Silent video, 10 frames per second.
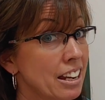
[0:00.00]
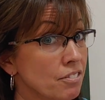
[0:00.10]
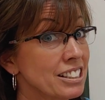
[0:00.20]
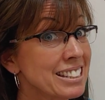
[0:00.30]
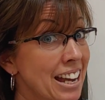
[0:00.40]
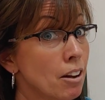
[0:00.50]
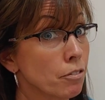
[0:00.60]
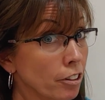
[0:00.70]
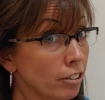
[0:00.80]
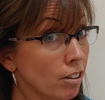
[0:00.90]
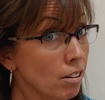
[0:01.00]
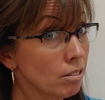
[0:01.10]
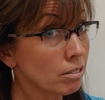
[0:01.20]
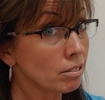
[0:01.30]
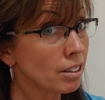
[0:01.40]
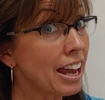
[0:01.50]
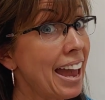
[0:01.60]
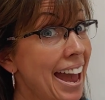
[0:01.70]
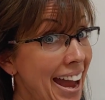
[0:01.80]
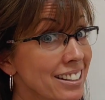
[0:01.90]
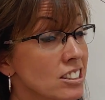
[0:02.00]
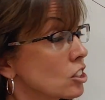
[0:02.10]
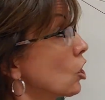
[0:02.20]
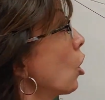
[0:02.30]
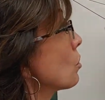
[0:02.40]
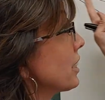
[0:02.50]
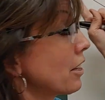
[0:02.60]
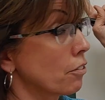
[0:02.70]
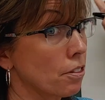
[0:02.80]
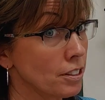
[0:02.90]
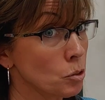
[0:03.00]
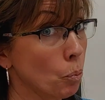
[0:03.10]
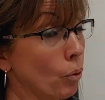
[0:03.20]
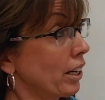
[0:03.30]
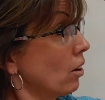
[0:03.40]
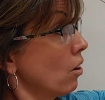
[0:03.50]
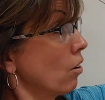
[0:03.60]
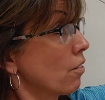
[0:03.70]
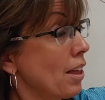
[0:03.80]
If it's not vertical, it has to go to either this point or